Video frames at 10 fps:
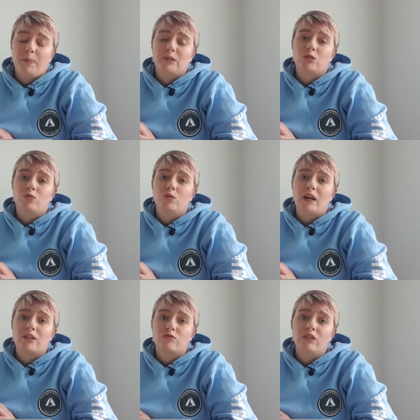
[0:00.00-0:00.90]
So
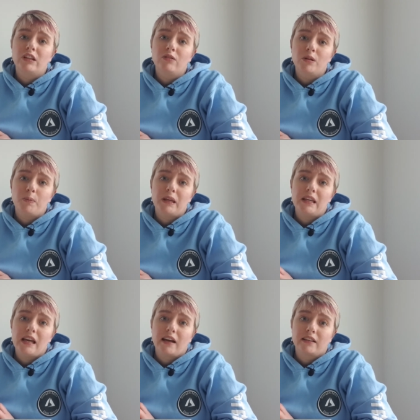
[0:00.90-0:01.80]
it's really going to
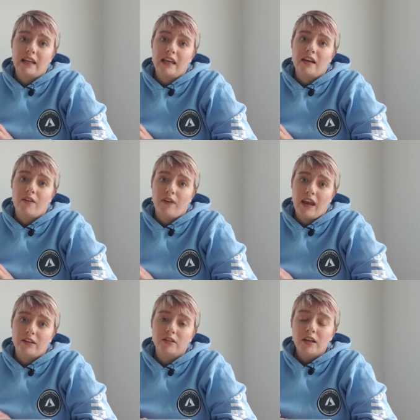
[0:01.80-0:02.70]
be a great
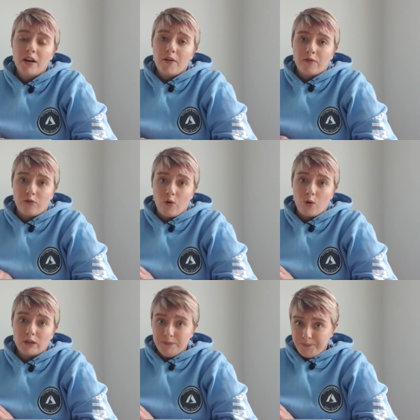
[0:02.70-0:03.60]
event
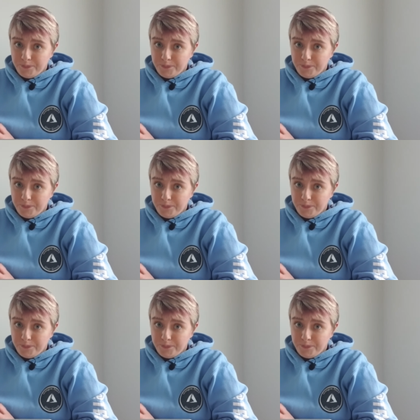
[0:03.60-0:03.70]
for